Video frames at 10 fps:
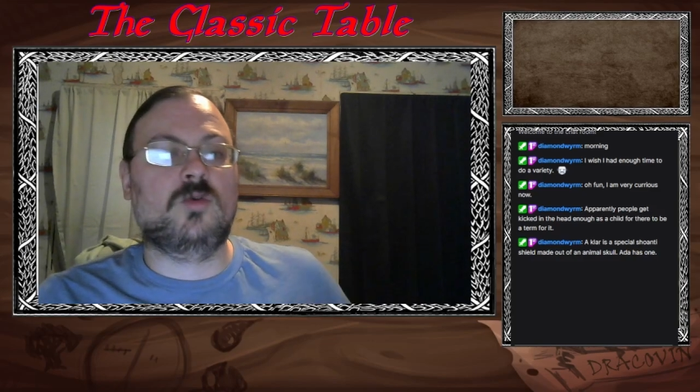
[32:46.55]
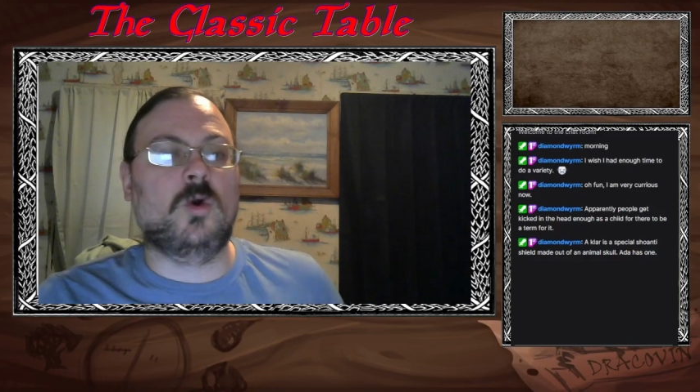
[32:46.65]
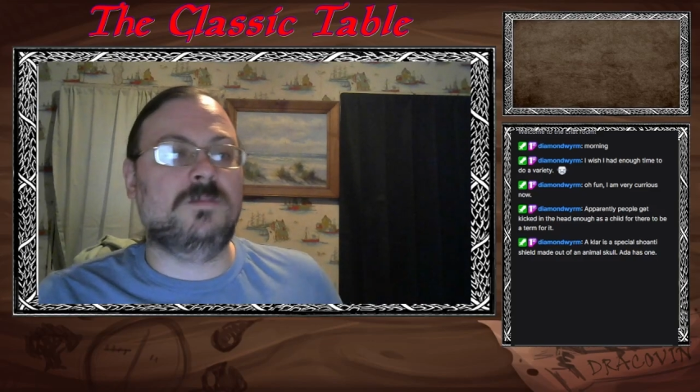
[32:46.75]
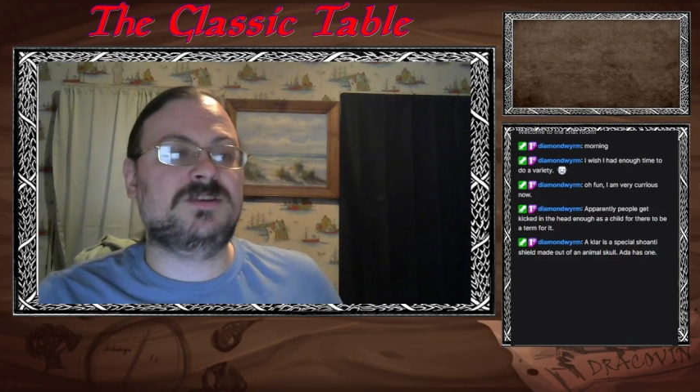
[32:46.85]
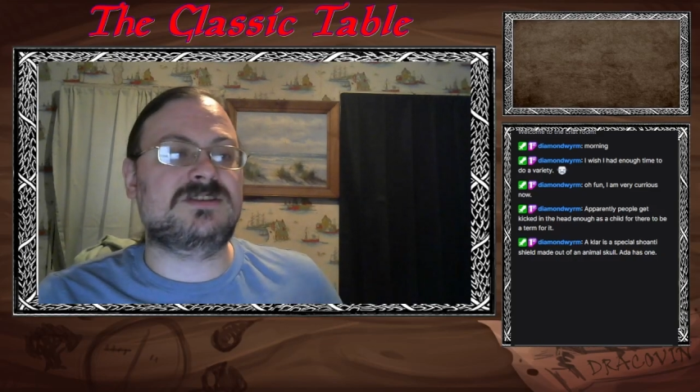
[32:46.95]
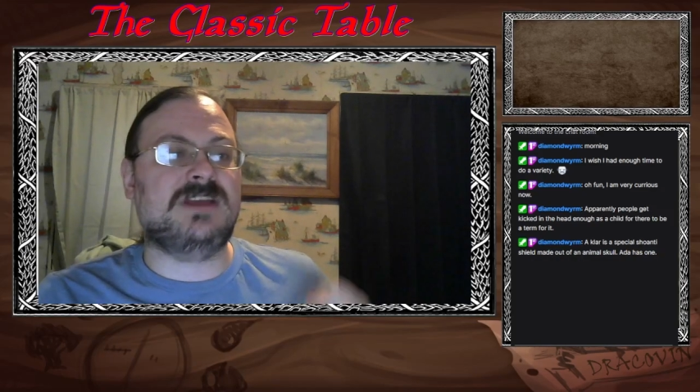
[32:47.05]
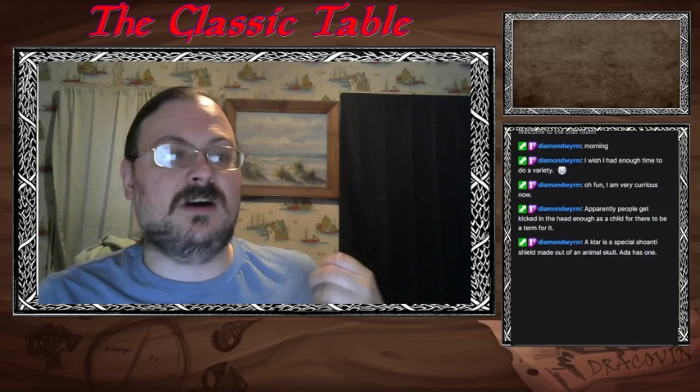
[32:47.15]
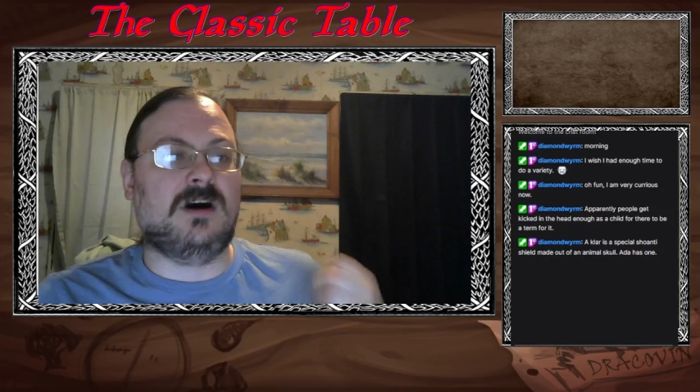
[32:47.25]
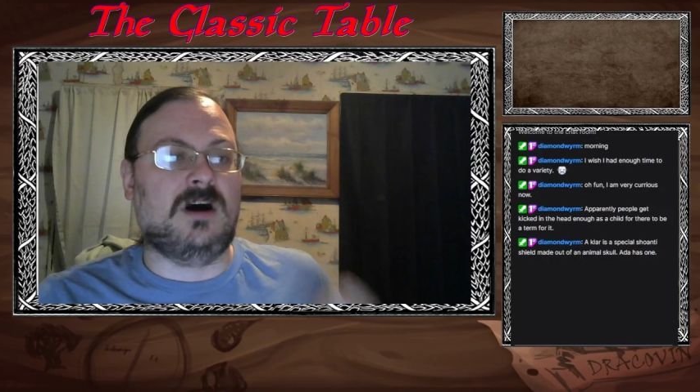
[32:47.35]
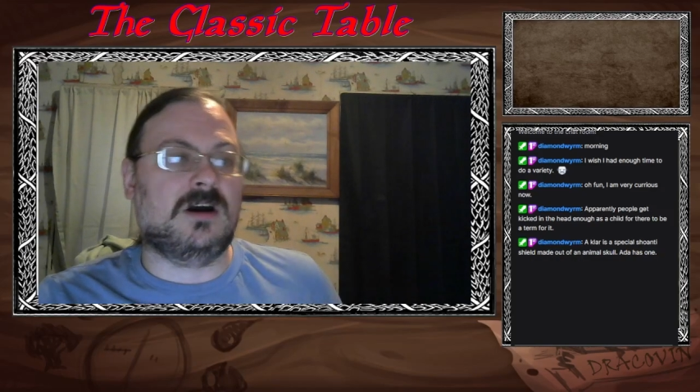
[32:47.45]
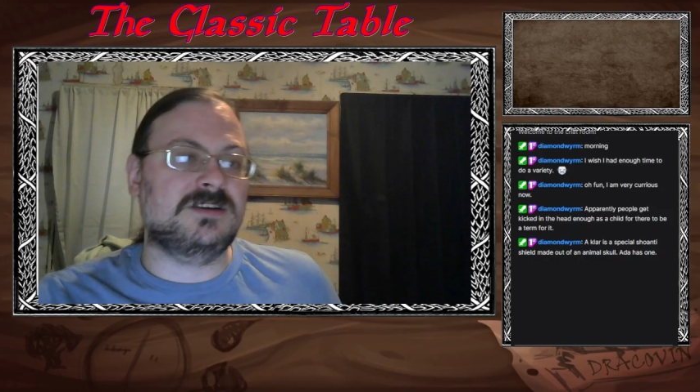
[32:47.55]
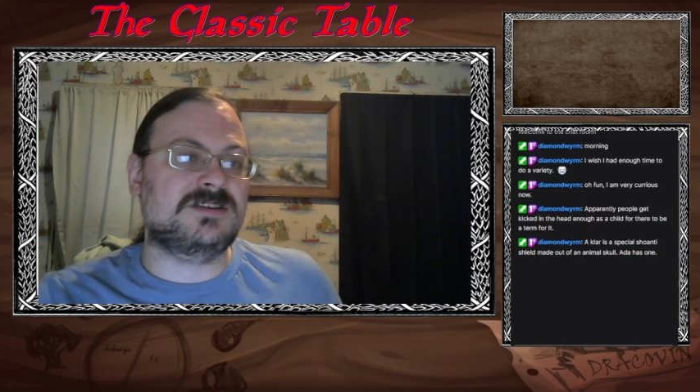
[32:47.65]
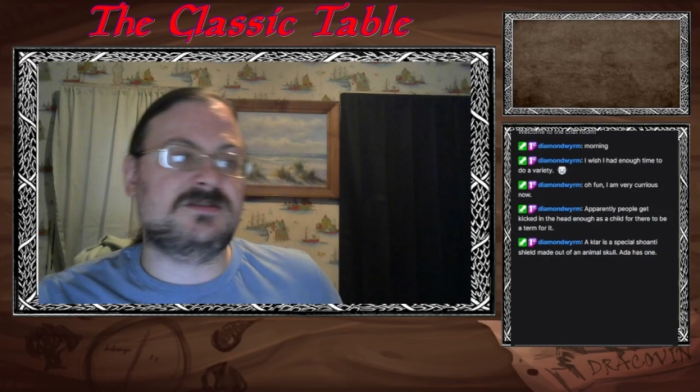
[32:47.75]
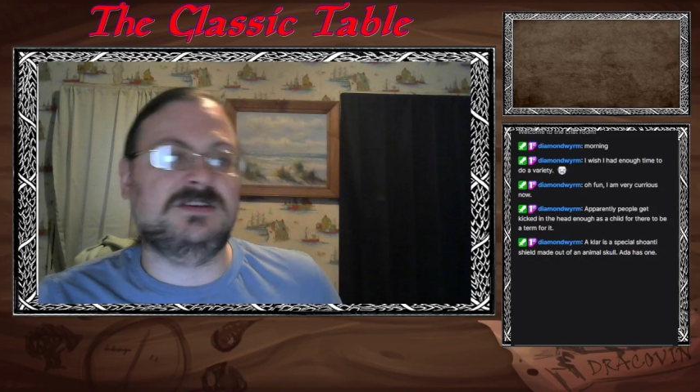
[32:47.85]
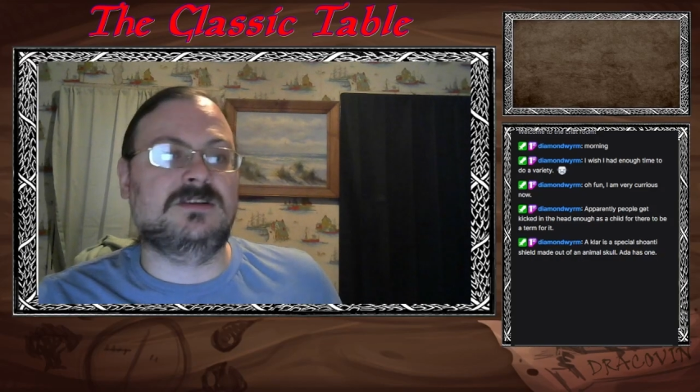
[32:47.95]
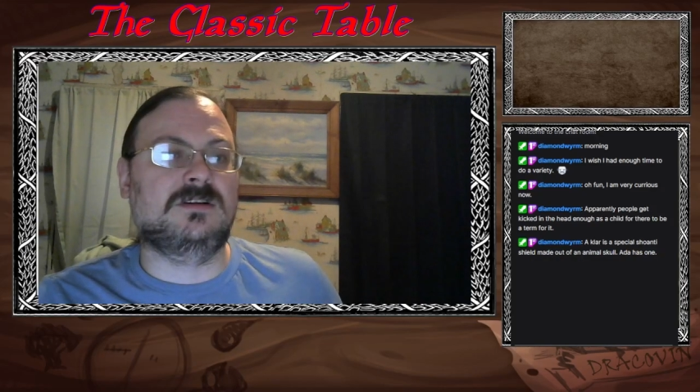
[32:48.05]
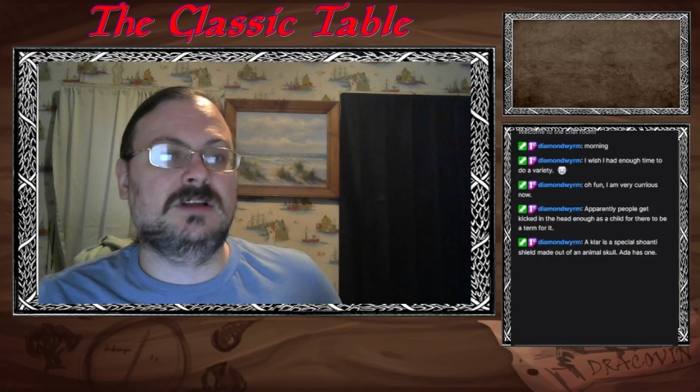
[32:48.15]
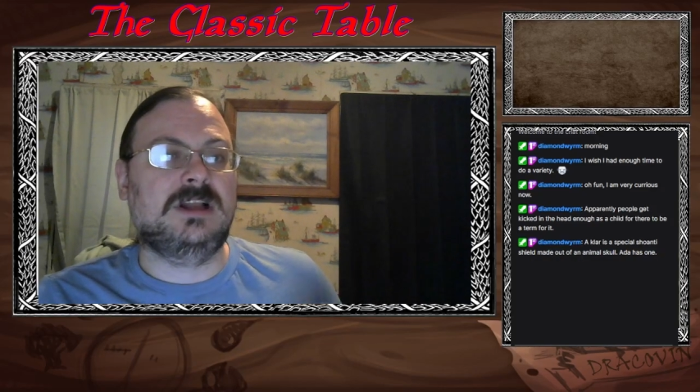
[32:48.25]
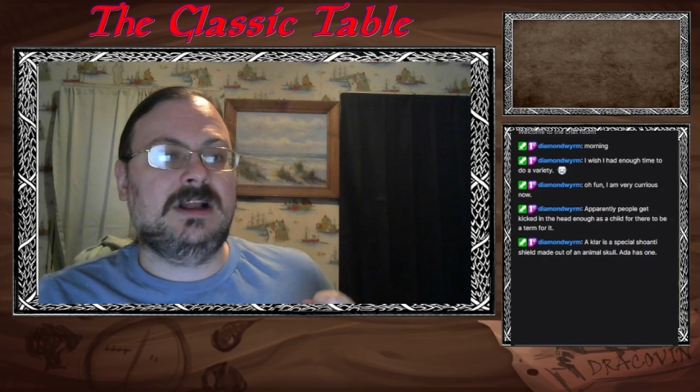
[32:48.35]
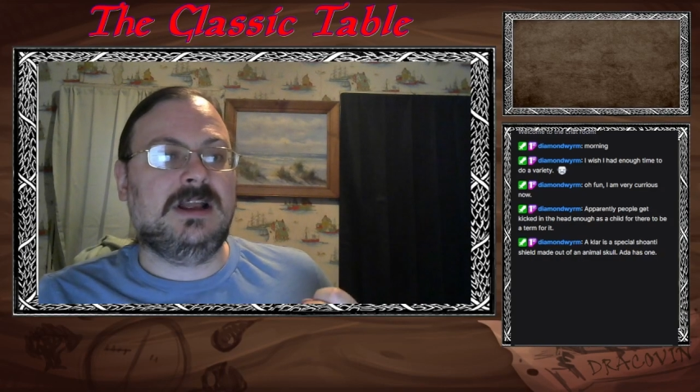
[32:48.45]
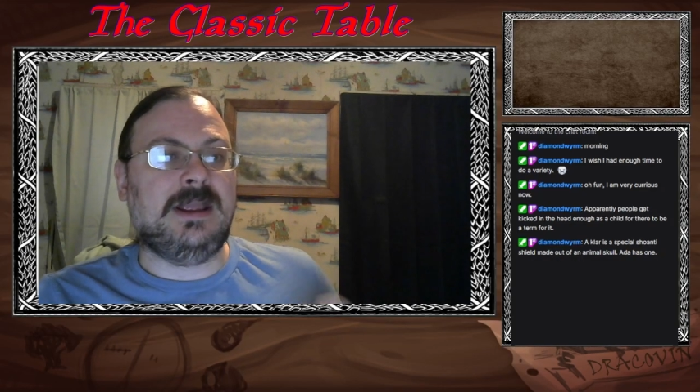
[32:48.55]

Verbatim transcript: groups, they are still,